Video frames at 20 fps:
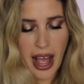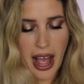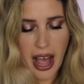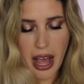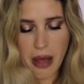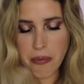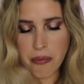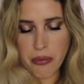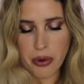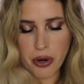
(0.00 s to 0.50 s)

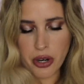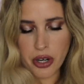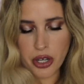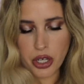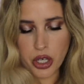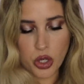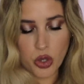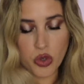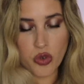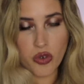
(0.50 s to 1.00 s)
amber
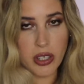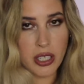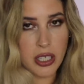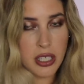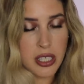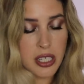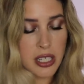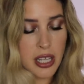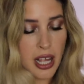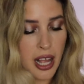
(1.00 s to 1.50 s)

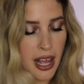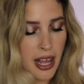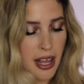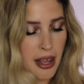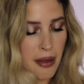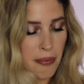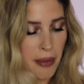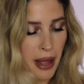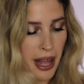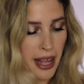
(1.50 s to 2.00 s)
neutrals
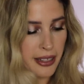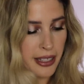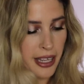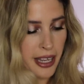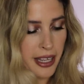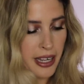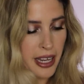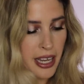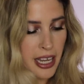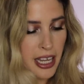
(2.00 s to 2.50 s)
uh,
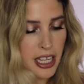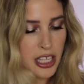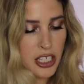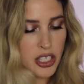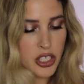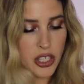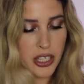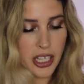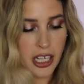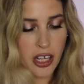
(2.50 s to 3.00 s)
palette.
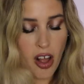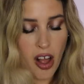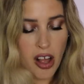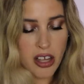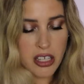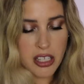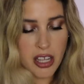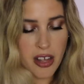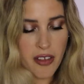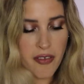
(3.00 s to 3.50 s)
So the
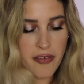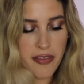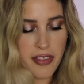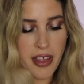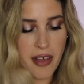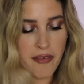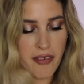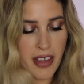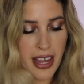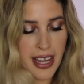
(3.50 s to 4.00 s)
cost of
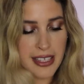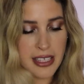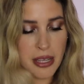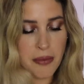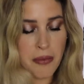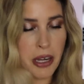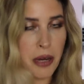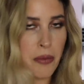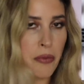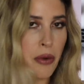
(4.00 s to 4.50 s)
the face
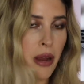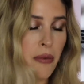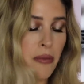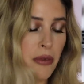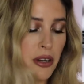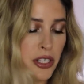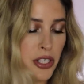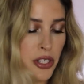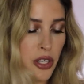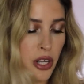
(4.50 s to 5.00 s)
and body
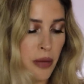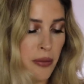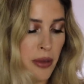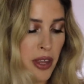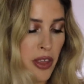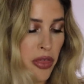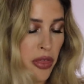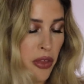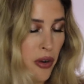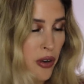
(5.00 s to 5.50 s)
primer is going to
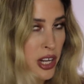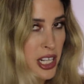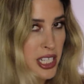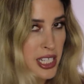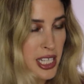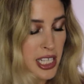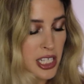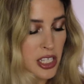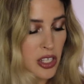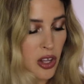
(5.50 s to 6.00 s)
be
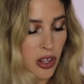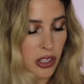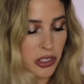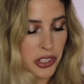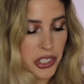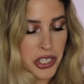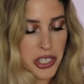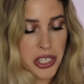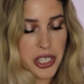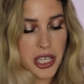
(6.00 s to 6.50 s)

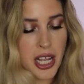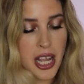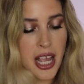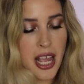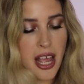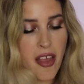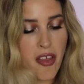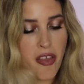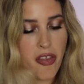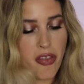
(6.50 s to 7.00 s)
$36.
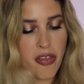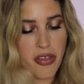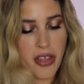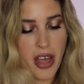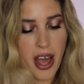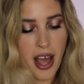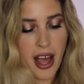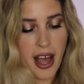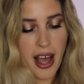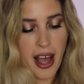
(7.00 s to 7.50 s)

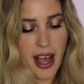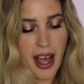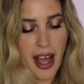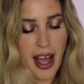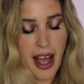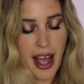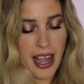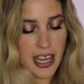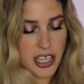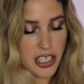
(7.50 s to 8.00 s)
That
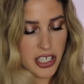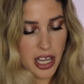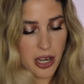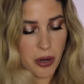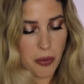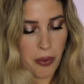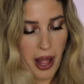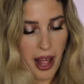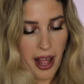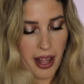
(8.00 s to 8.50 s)

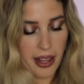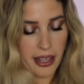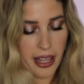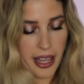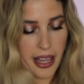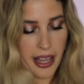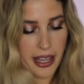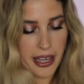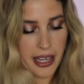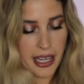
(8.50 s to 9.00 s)
eyeshadow
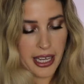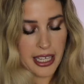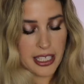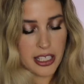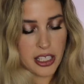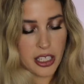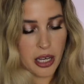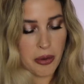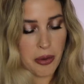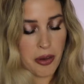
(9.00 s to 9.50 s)
palette,
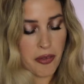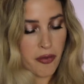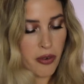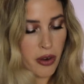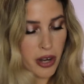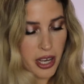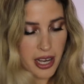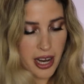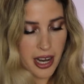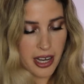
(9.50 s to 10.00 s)
it's going to be
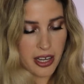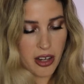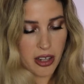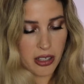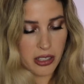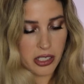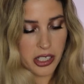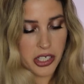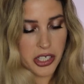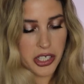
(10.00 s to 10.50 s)

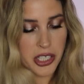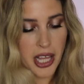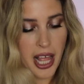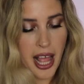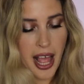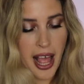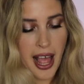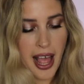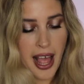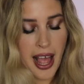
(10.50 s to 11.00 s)
$49
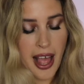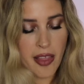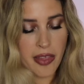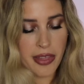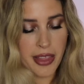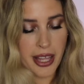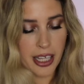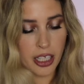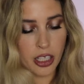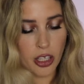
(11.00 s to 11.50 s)

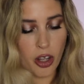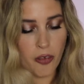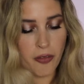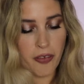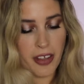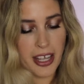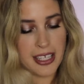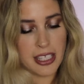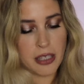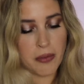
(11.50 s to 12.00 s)
and the Glow
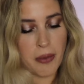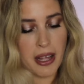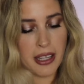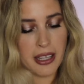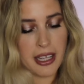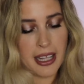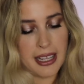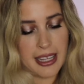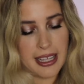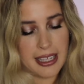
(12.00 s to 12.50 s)
Face
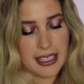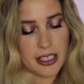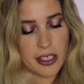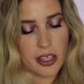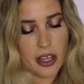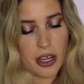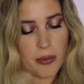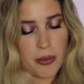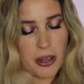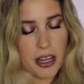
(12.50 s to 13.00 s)
palette is
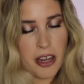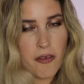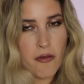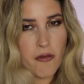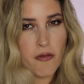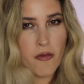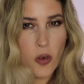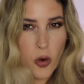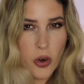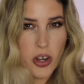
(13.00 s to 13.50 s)
going to be
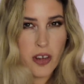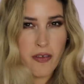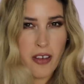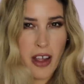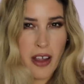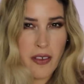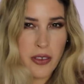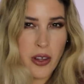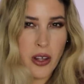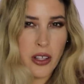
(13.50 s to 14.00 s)

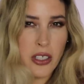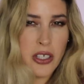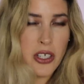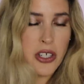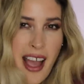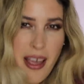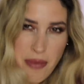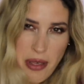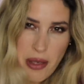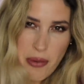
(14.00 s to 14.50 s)
$45.
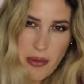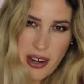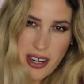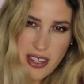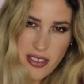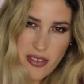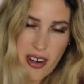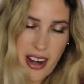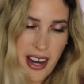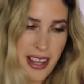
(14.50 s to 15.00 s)
I may
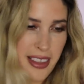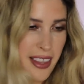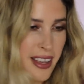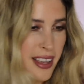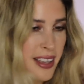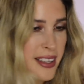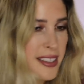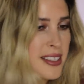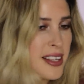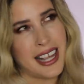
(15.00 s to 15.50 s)
want to try
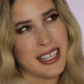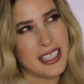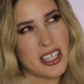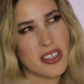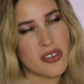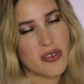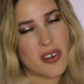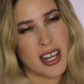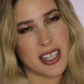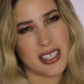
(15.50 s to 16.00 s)
this. I
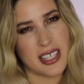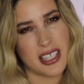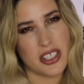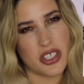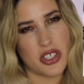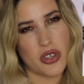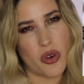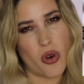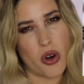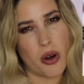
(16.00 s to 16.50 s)
did try the
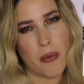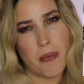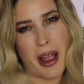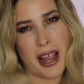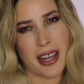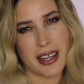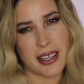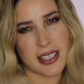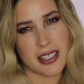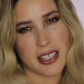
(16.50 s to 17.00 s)
Dior
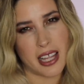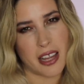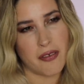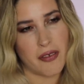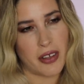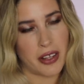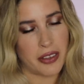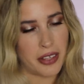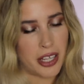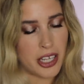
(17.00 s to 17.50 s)
Backstage
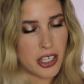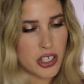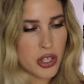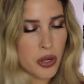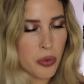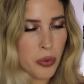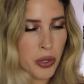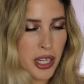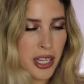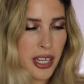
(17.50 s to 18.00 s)

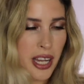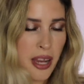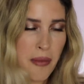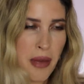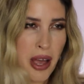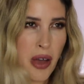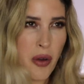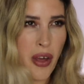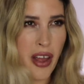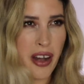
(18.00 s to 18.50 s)
foundation when it came
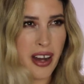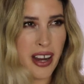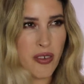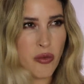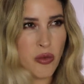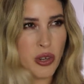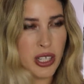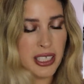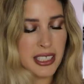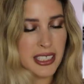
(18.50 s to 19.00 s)
out and I
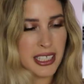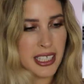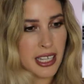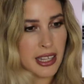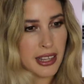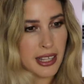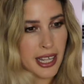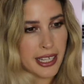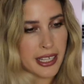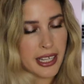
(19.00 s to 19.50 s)
really
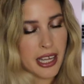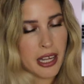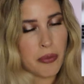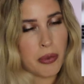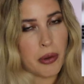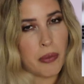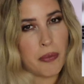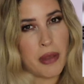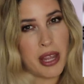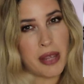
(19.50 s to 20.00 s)
didn't like it,
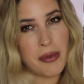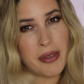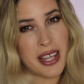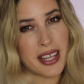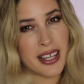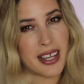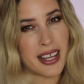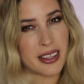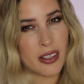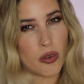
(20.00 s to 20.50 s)
but maybe
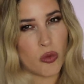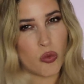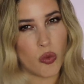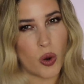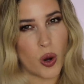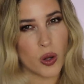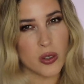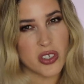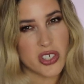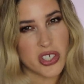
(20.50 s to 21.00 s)
I got the
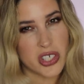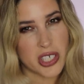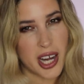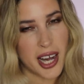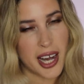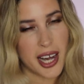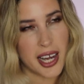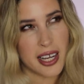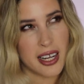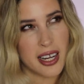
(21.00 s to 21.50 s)
wrong
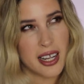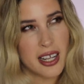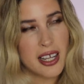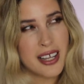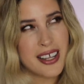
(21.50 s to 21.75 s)
shade.